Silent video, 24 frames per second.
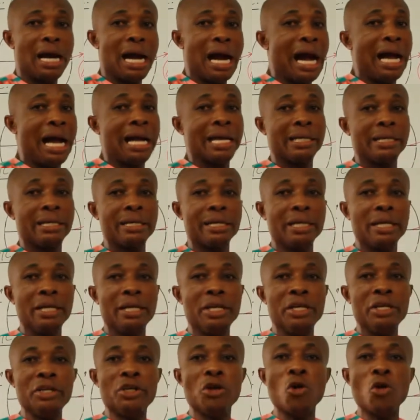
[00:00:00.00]
And
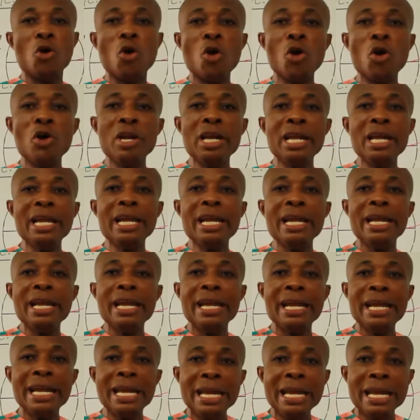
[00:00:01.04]
the only
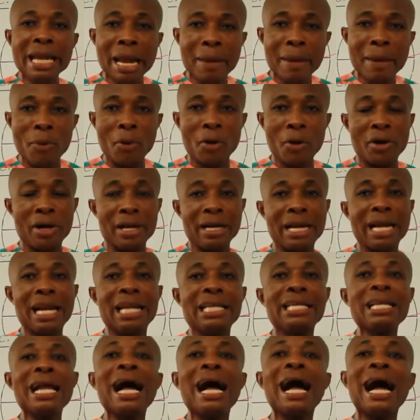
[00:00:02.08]
neighbor that
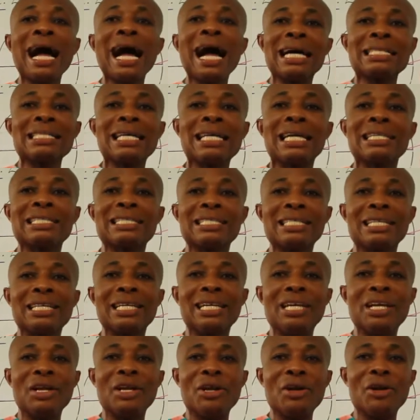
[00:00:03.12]
Nigeria has that
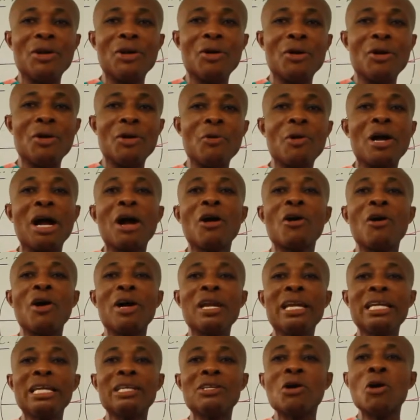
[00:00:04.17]
we can
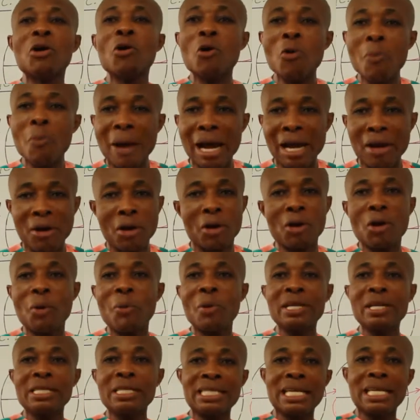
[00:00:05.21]
call it human or
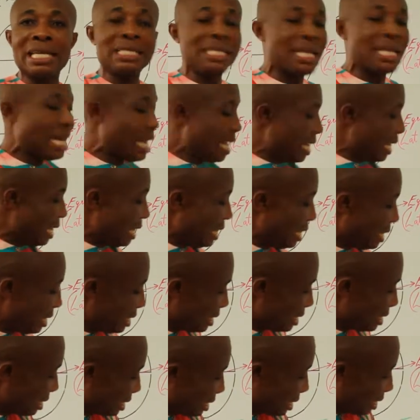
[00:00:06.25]
nobody stays there
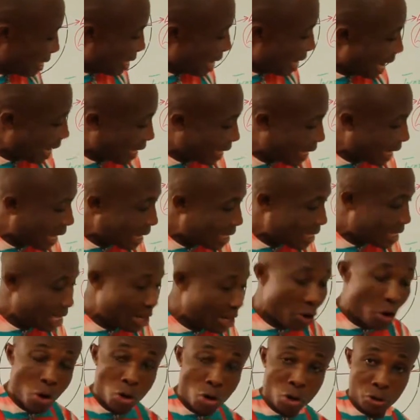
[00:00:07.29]
is the Atlantic
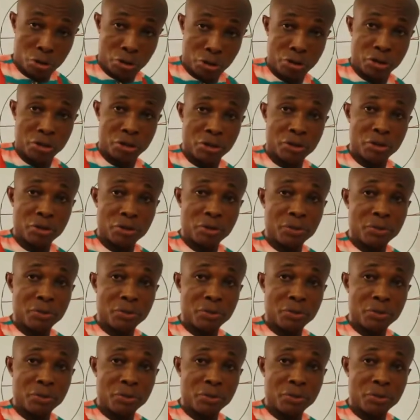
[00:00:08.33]
Ocean.